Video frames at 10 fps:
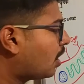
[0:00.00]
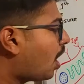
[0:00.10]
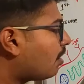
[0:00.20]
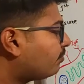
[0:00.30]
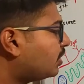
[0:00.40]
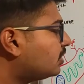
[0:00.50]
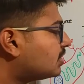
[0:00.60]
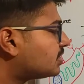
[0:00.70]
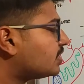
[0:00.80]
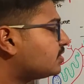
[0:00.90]
After the
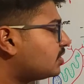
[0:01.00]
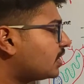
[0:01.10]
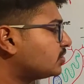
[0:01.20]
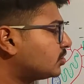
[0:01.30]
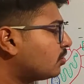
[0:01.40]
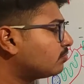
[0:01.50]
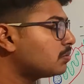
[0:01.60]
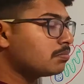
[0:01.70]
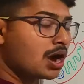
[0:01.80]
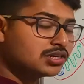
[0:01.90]
sensitization of
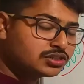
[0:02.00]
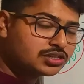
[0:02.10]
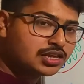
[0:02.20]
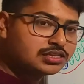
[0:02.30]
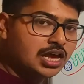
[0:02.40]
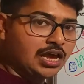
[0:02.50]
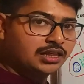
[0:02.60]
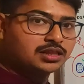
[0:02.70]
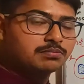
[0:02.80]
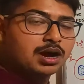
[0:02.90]
the mast
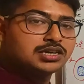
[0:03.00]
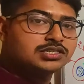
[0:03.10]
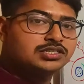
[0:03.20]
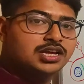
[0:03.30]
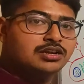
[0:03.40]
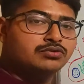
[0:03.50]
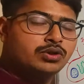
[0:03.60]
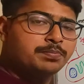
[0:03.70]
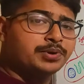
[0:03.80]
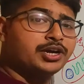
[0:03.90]
cells
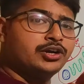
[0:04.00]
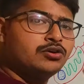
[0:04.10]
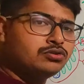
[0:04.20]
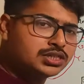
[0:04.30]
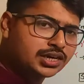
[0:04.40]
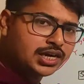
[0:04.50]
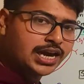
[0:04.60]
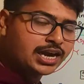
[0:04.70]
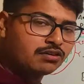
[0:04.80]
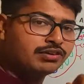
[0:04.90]
will produce certain
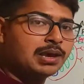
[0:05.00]
kind of